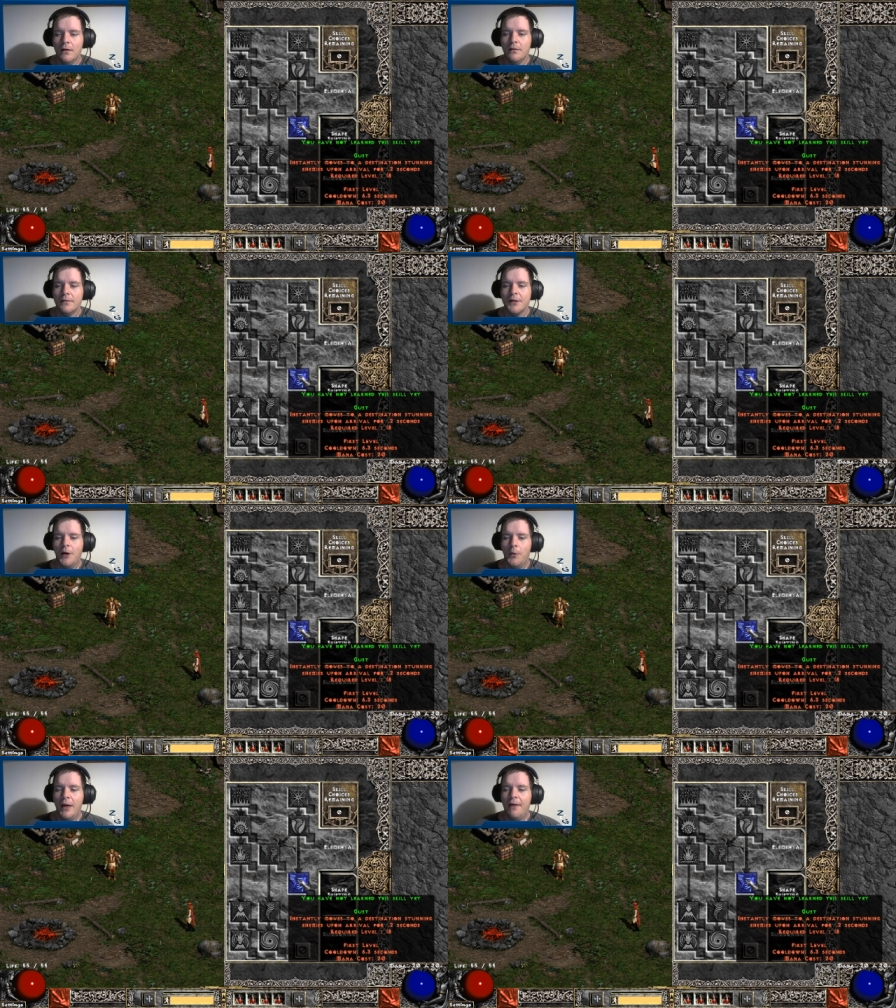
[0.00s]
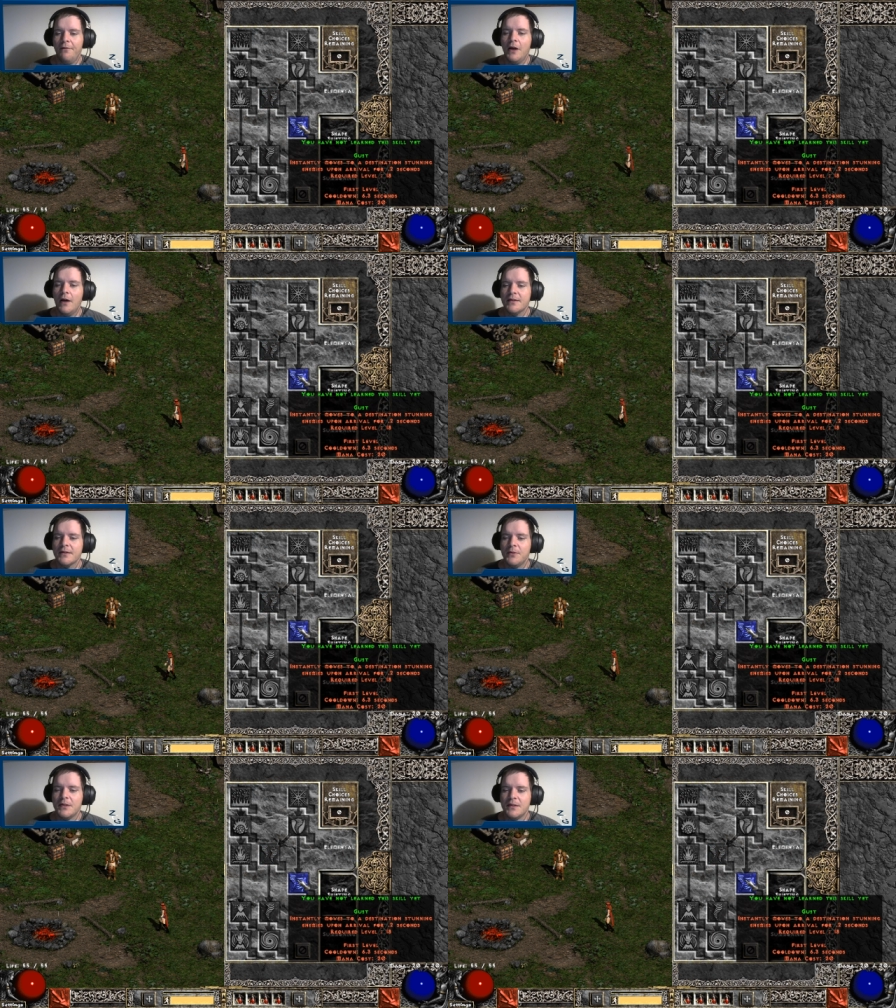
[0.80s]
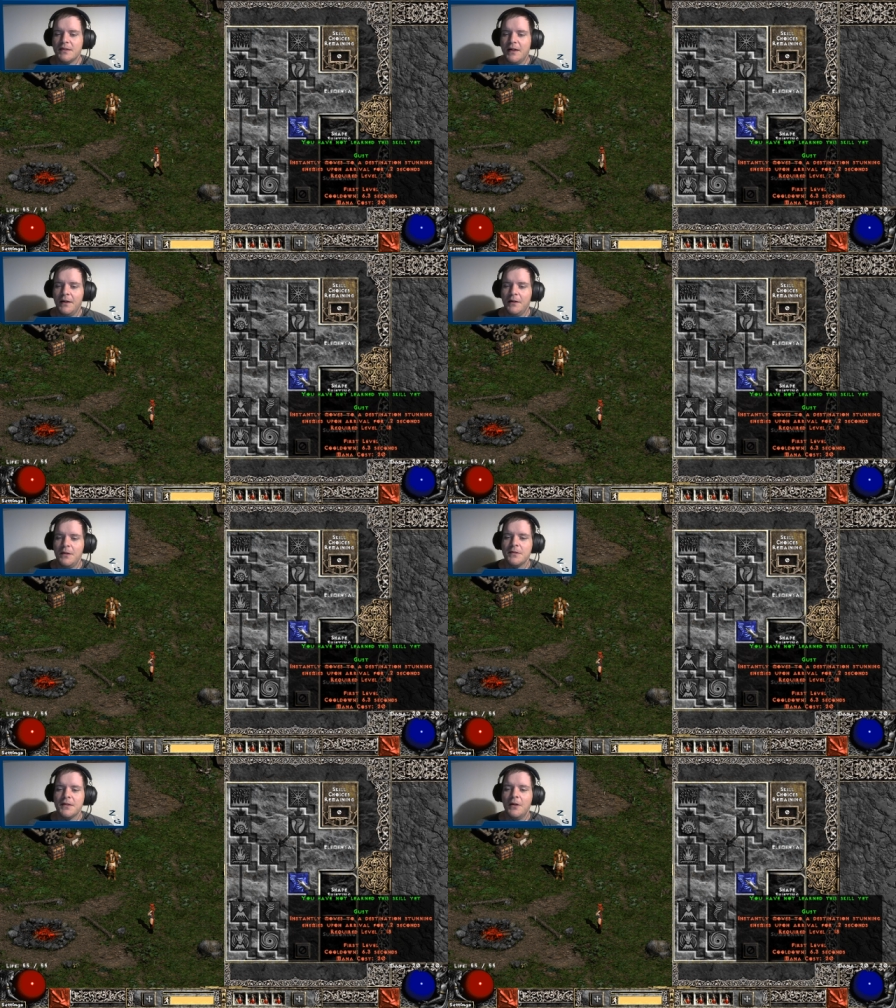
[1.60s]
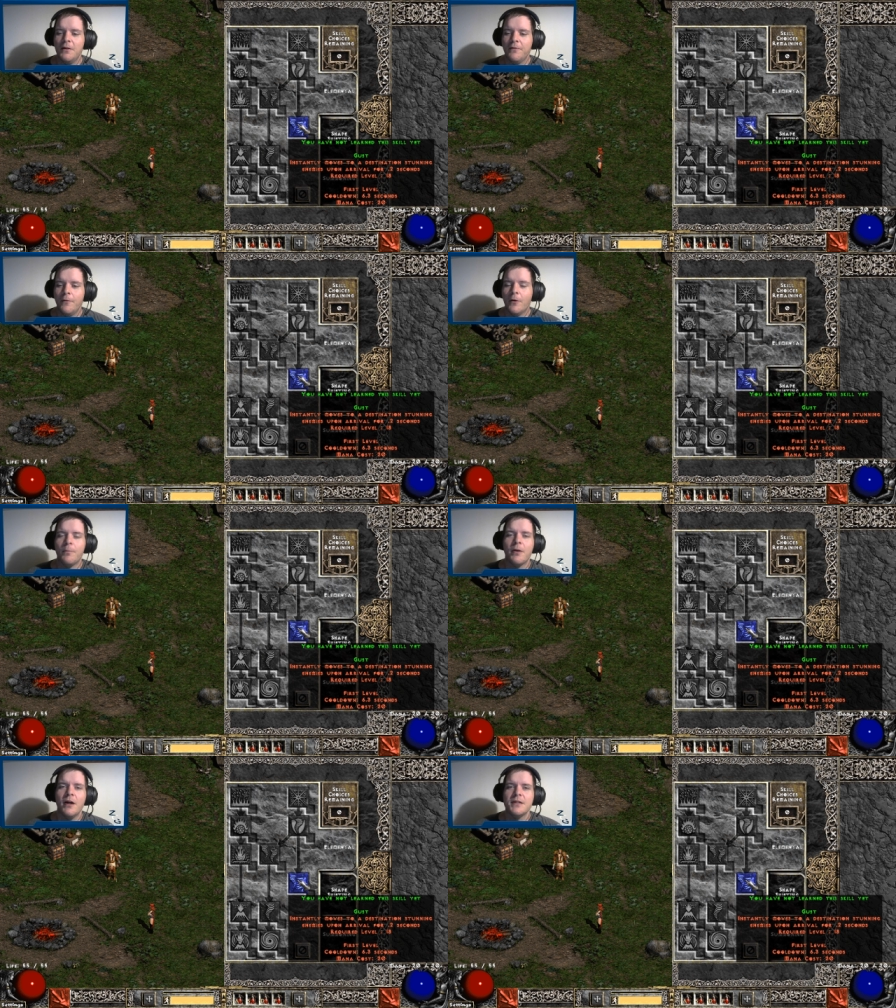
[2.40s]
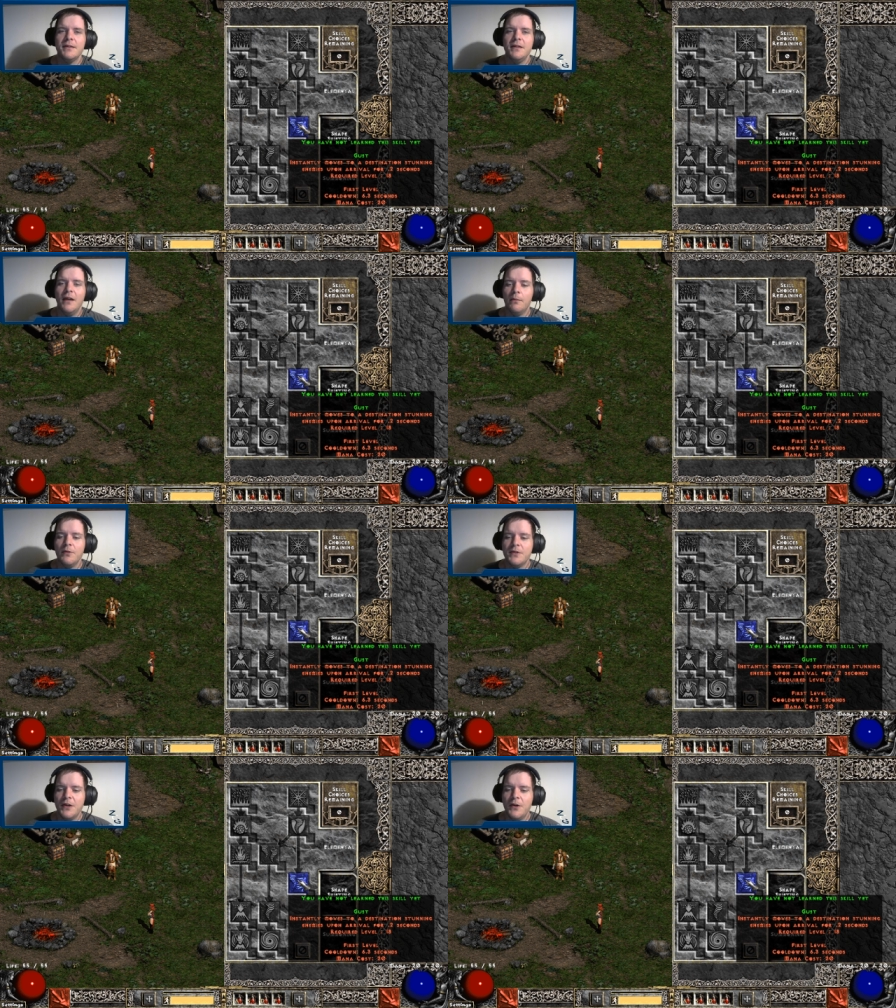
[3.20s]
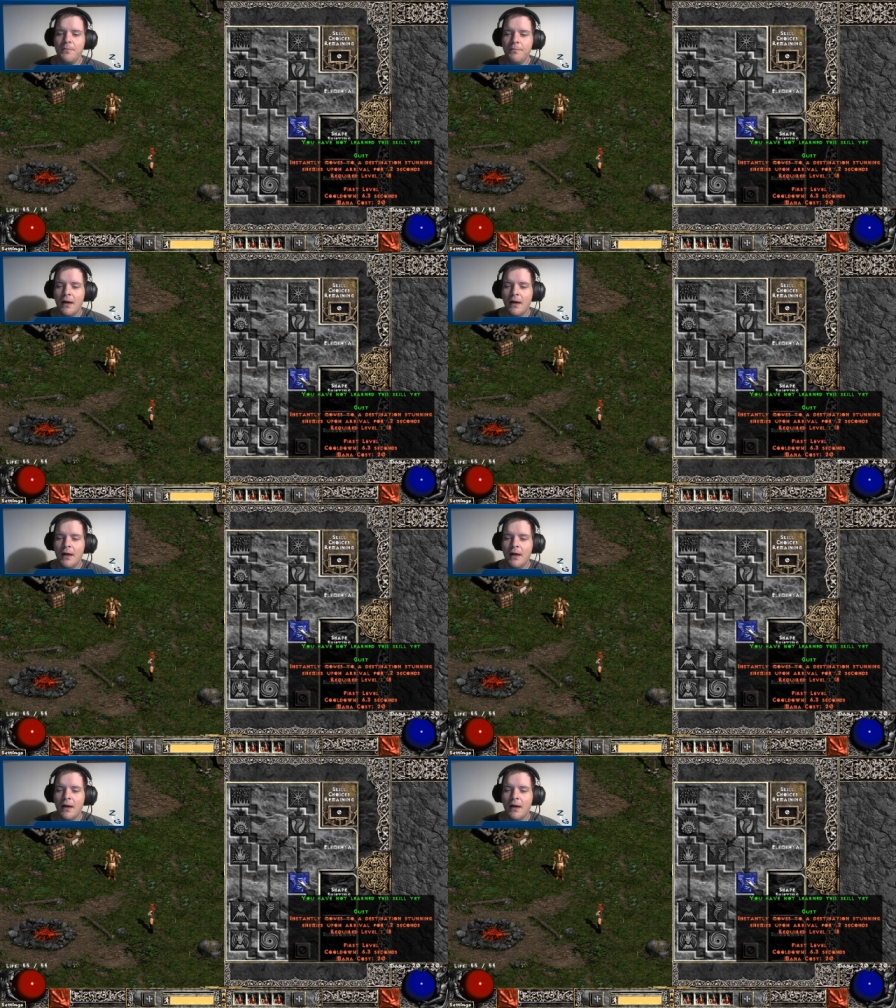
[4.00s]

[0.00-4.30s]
So here we have Gust, which is a new skill for Project Diablo 2.